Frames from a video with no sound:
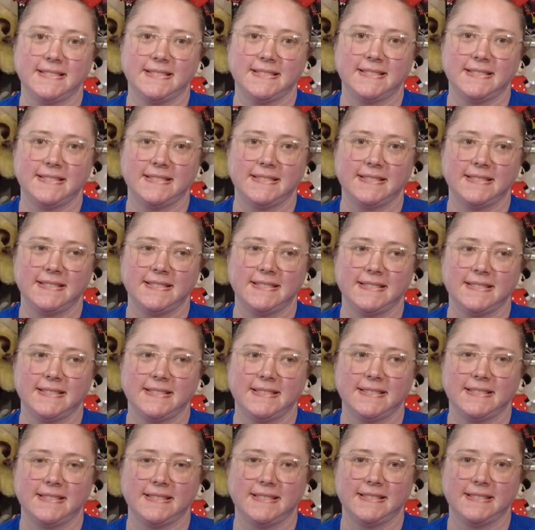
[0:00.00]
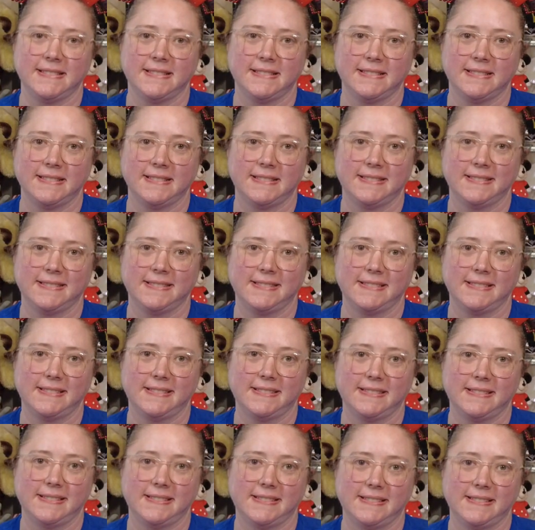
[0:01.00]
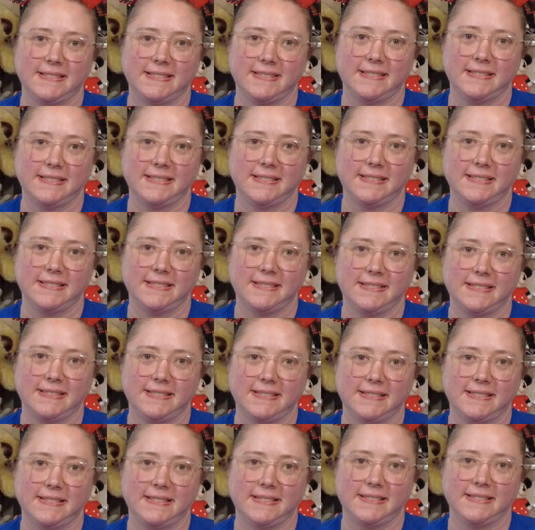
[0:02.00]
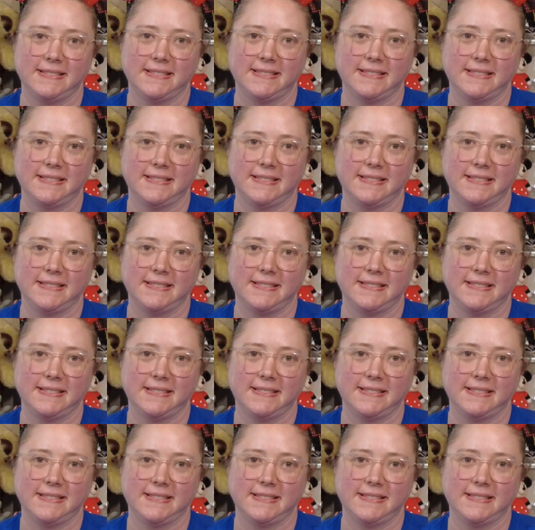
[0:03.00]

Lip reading: No words are spoken by the person on screen.